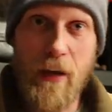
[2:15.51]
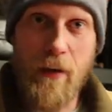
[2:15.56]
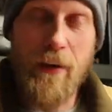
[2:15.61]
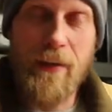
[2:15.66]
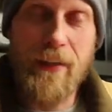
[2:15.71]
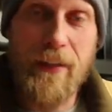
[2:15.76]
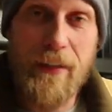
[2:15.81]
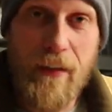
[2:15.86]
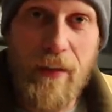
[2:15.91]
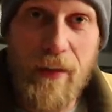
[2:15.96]
Now
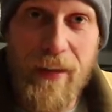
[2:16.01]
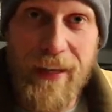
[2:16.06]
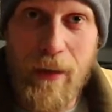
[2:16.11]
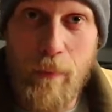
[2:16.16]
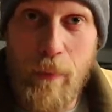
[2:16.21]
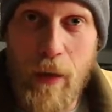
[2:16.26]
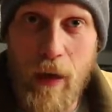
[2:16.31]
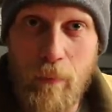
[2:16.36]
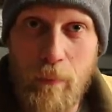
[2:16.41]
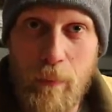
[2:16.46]
I need to think
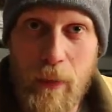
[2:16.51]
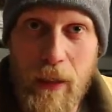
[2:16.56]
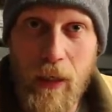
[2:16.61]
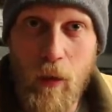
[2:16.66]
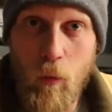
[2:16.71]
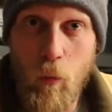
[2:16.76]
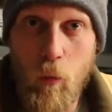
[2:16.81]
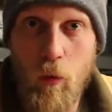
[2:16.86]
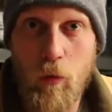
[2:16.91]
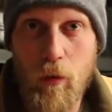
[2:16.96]
about
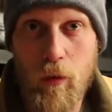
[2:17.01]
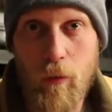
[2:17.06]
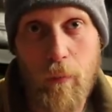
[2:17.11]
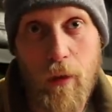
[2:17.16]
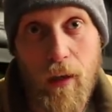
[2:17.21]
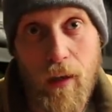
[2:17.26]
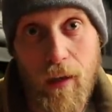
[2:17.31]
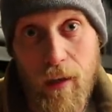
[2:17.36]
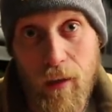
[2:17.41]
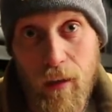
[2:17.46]
being
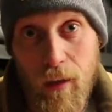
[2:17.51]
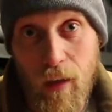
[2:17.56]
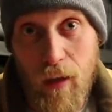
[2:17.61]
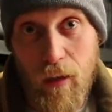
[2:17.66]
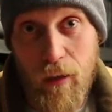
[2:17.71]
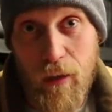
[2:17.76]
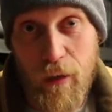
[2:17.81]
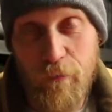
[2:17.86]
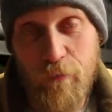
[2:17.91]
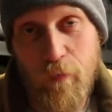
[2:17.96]
warm.
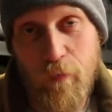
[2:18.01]
Luckily